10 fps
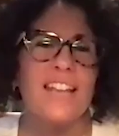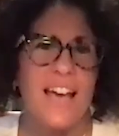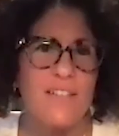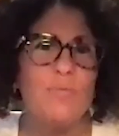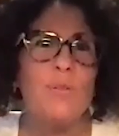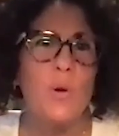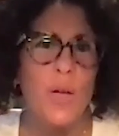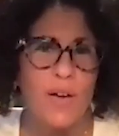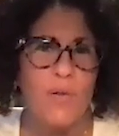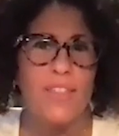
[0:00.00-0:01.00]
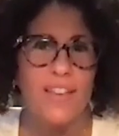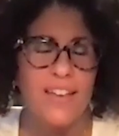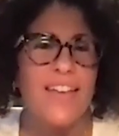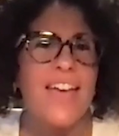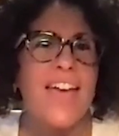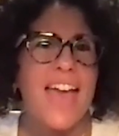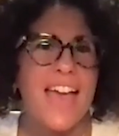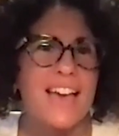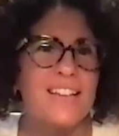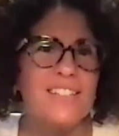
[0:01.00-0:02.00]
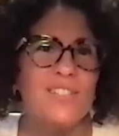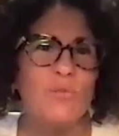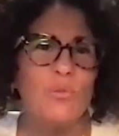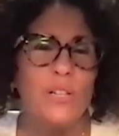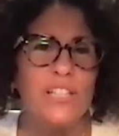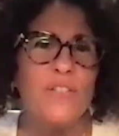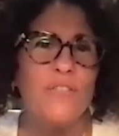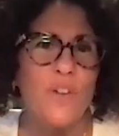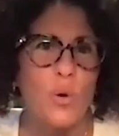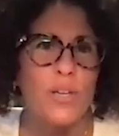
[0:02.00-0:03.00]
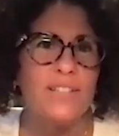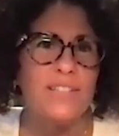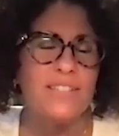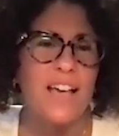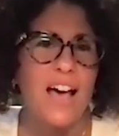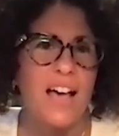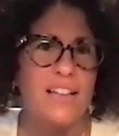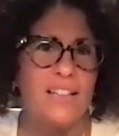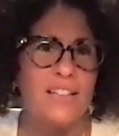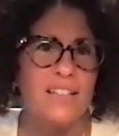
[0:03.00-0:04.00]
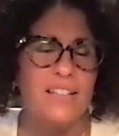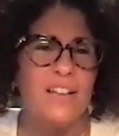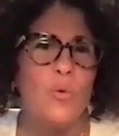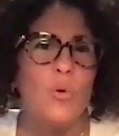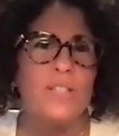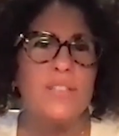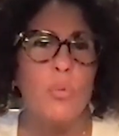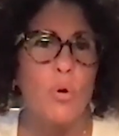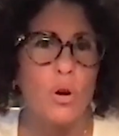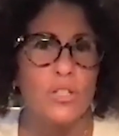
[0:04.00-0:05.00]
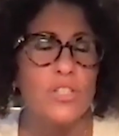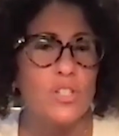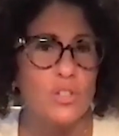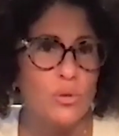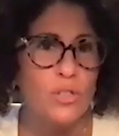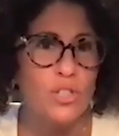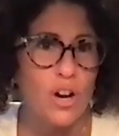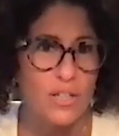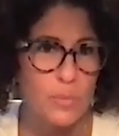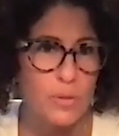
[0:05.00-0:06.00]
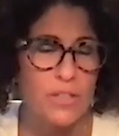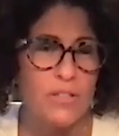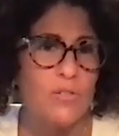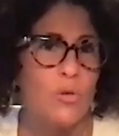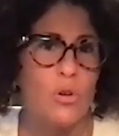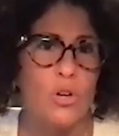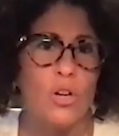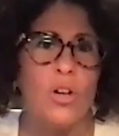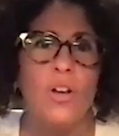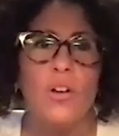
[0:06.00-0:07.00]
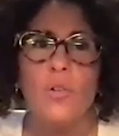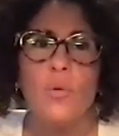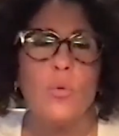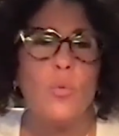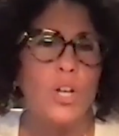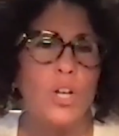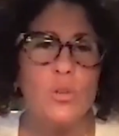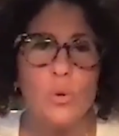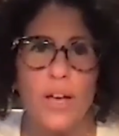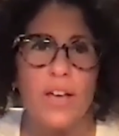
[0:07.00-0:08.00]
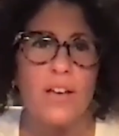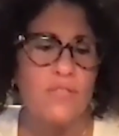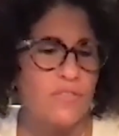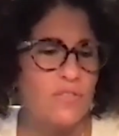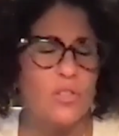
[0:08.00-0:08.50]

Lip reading: going to have to be okay with it. And really focus on what's important to you and your husband, or what you have